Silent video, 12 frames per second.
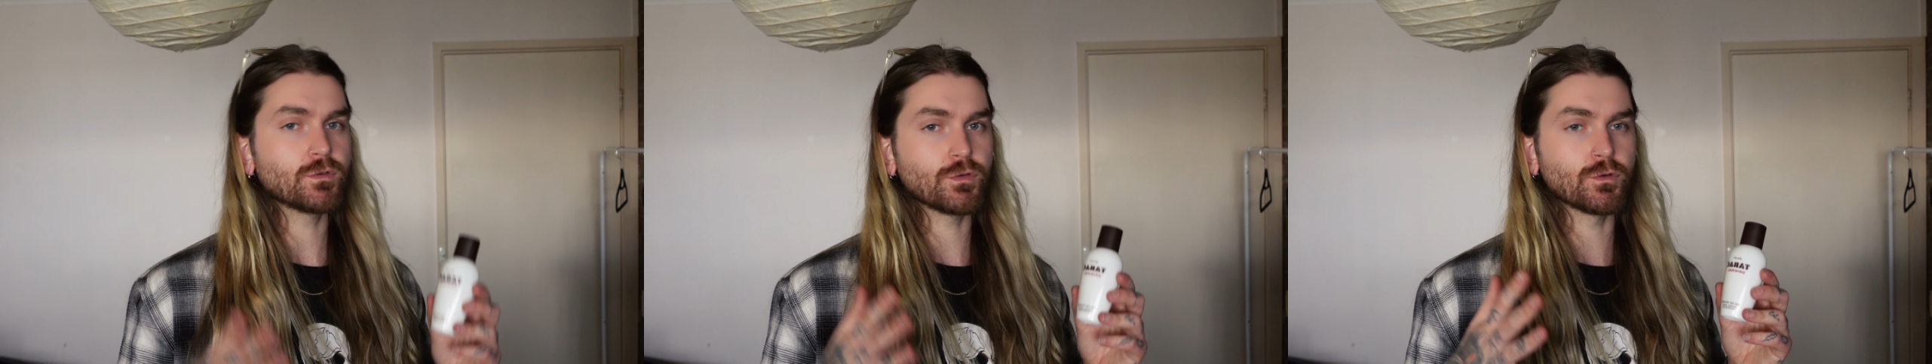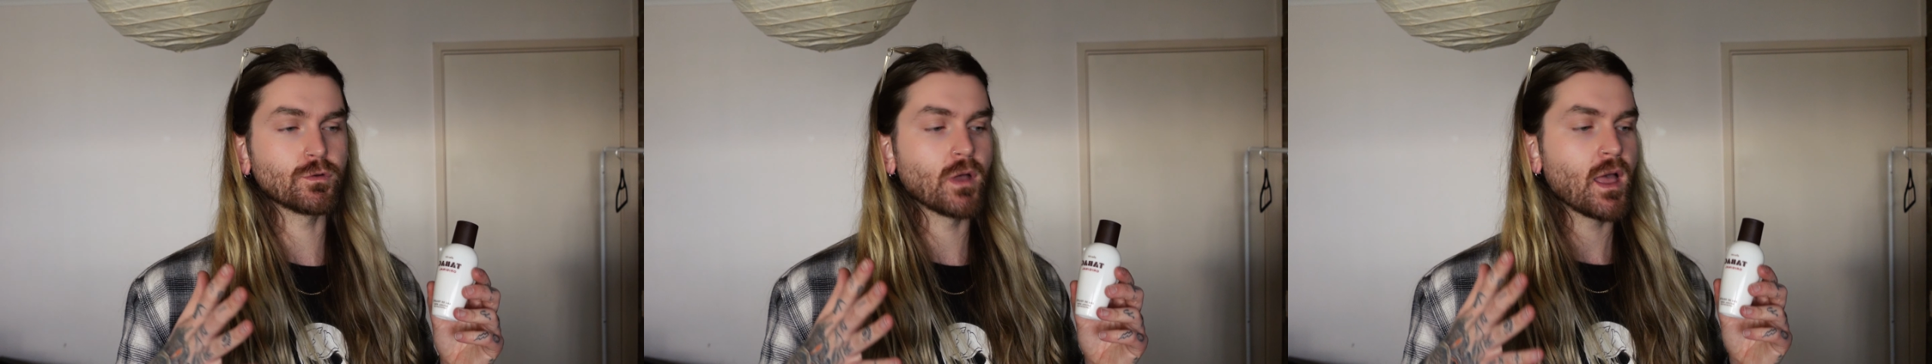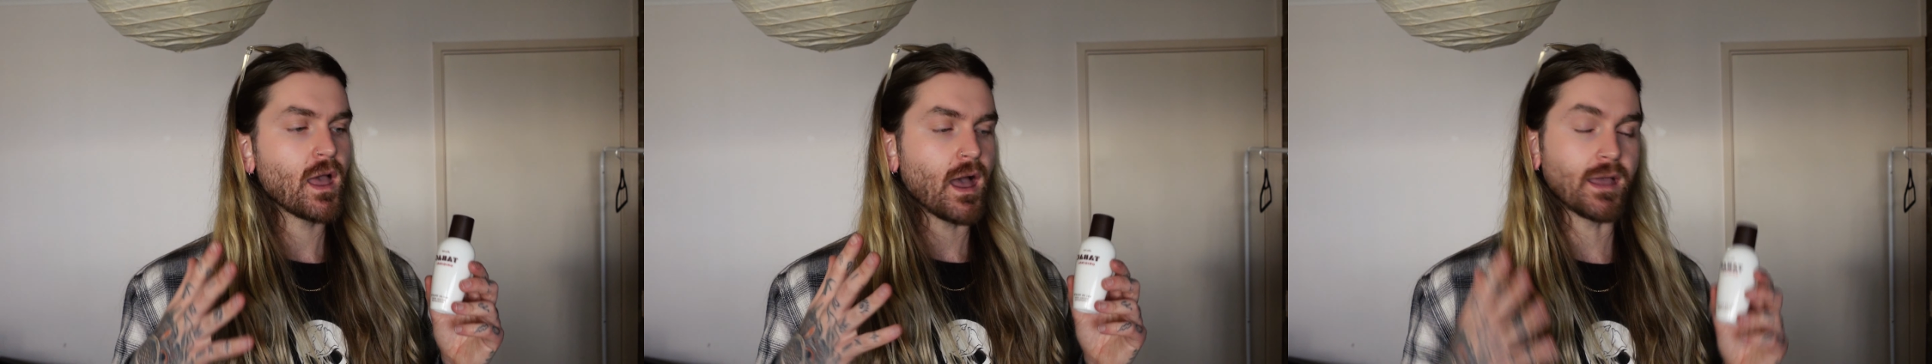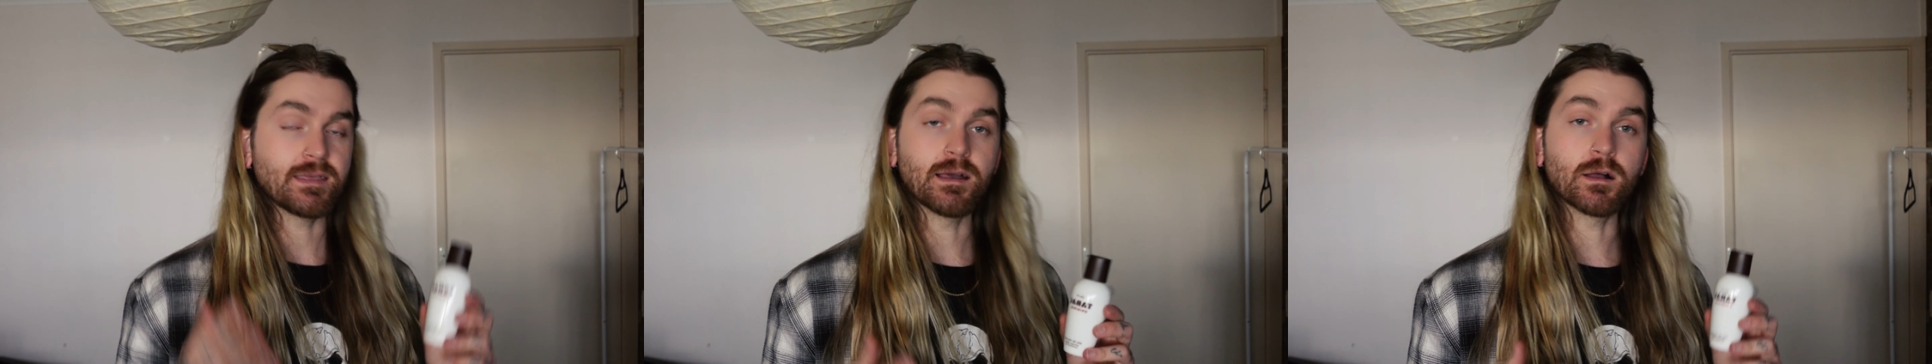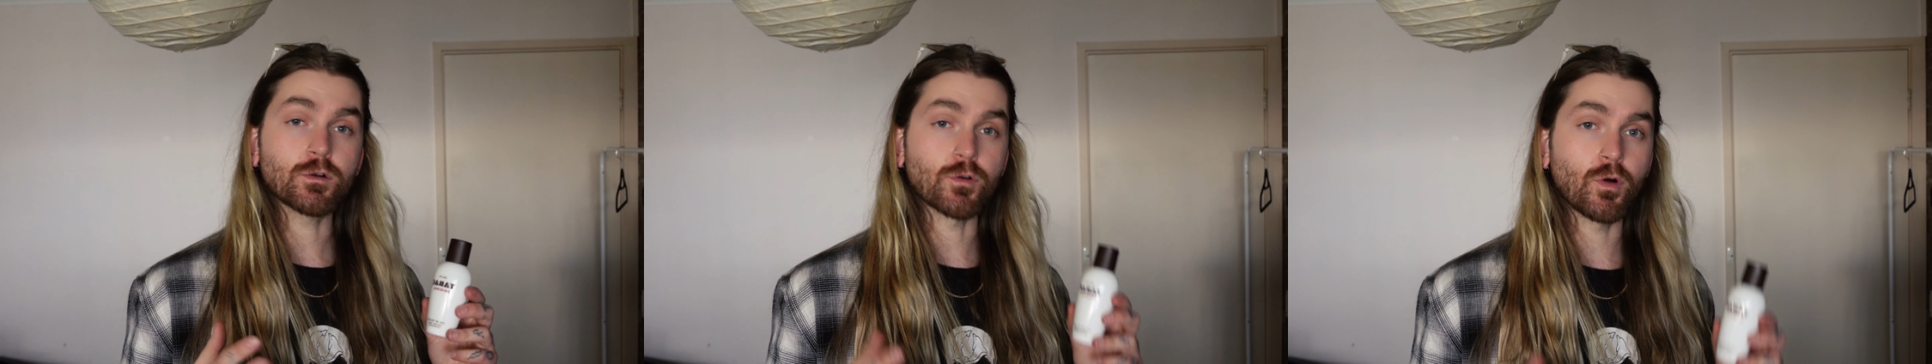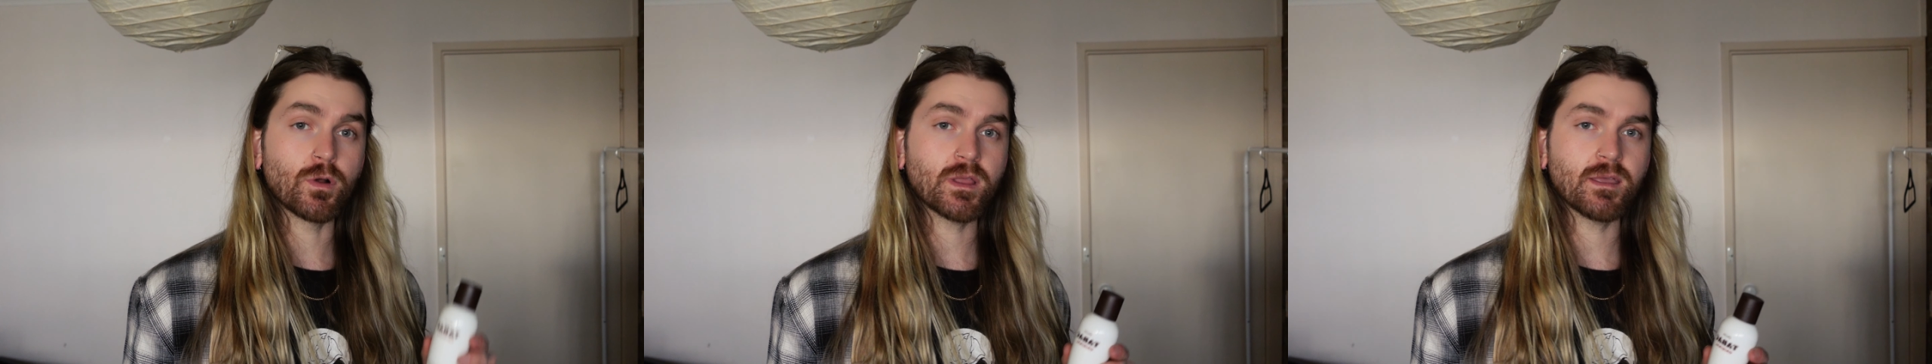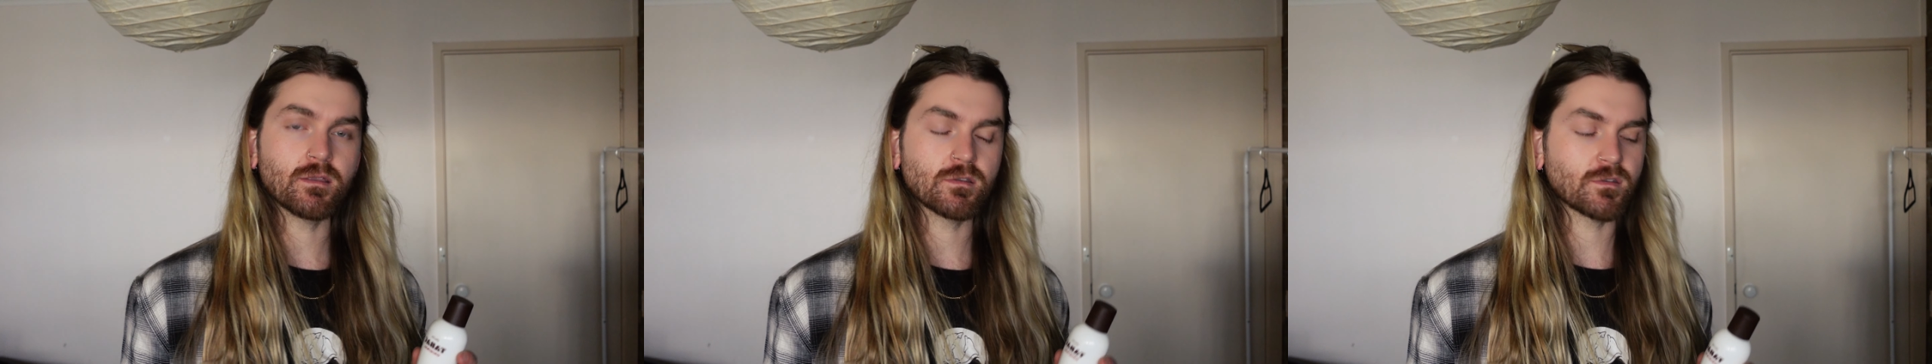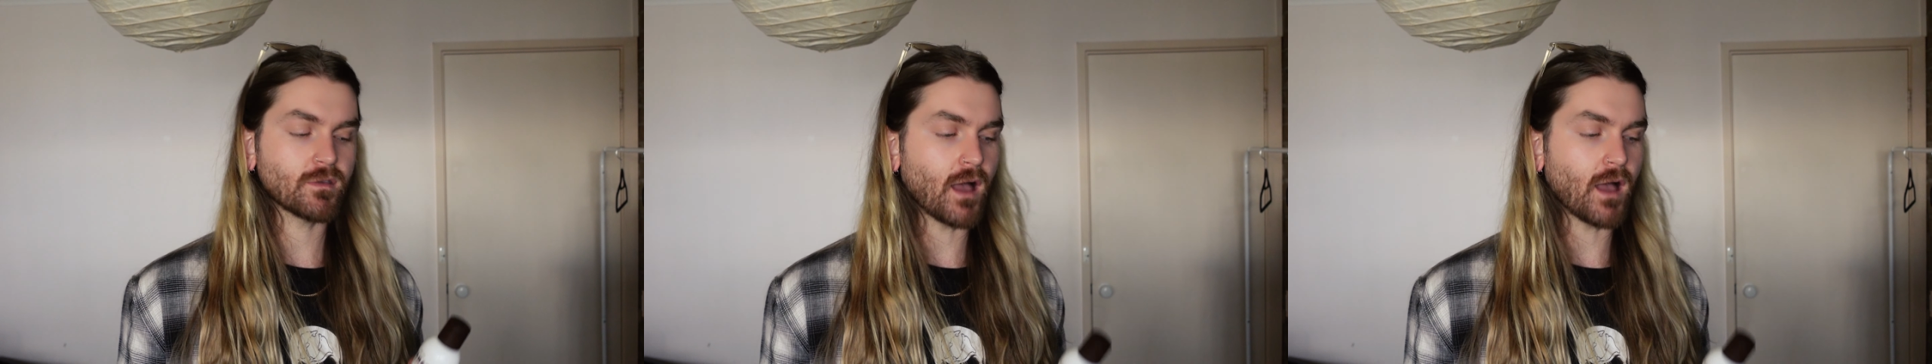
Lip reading: to a younger audience.